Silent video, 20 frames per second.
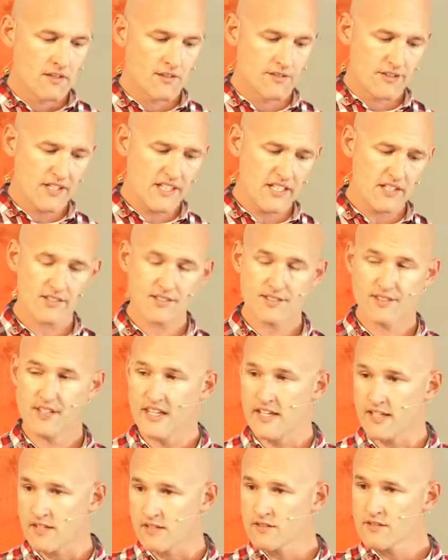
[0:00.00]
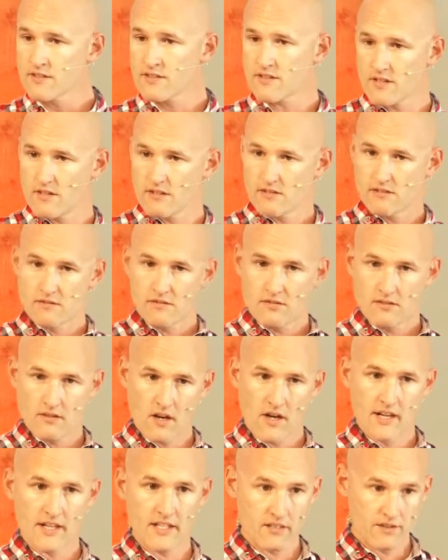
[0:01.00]
these things,
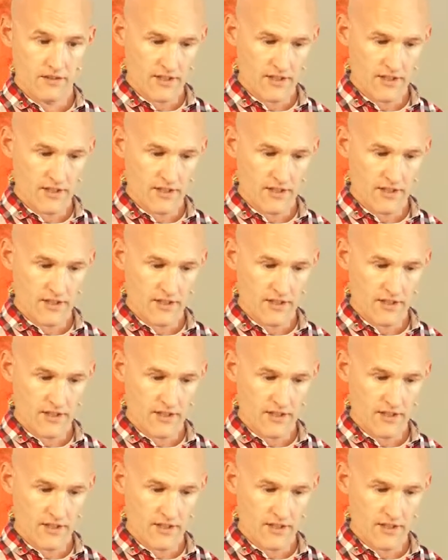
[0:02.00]
i.e.